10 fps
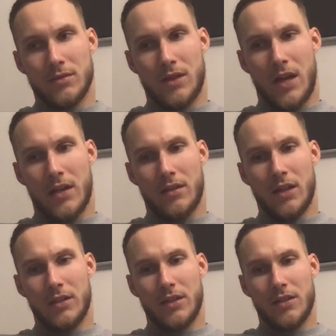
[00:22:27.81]
I
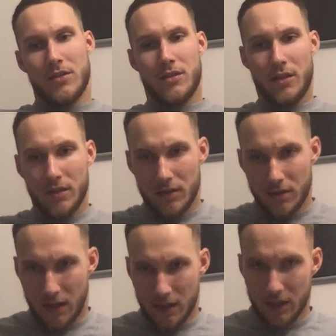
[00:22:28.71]
got injured
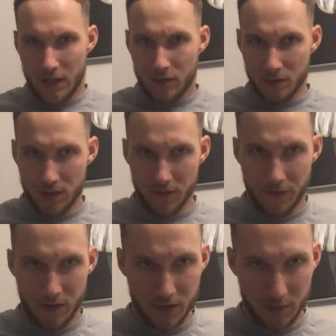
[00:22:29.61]
and I couldn't
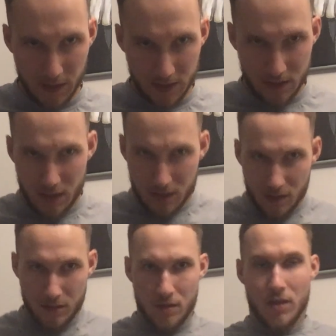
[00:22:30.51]
finish my season.
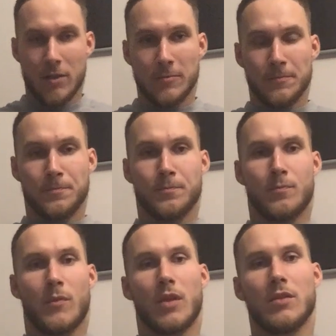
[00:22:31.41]

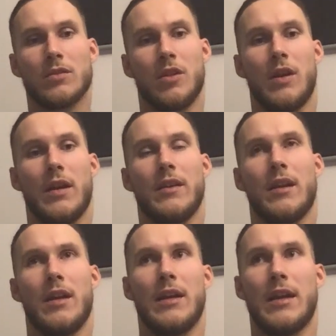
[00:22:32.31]
So
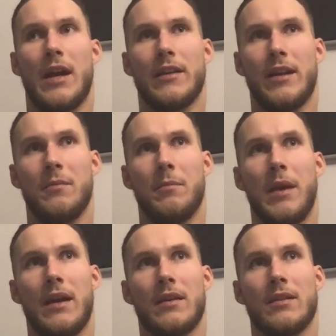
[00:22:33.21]
I came
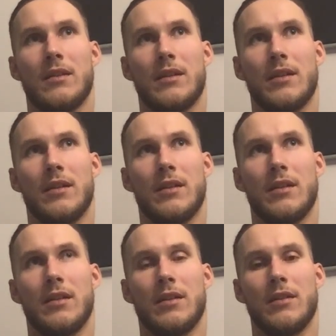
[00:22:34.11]
back
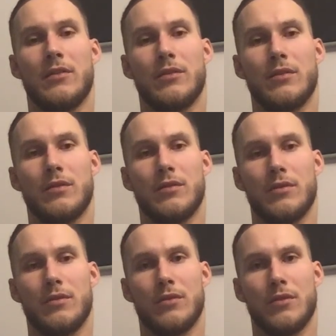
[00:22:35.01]
to
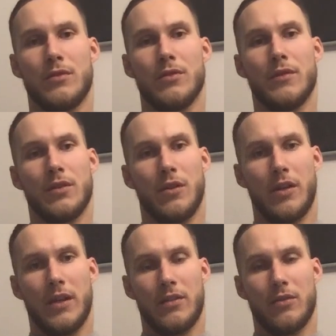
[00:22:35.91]

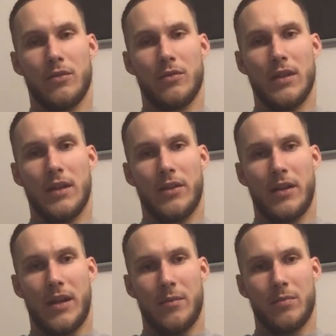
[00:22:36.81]
Vitoria to do the rehab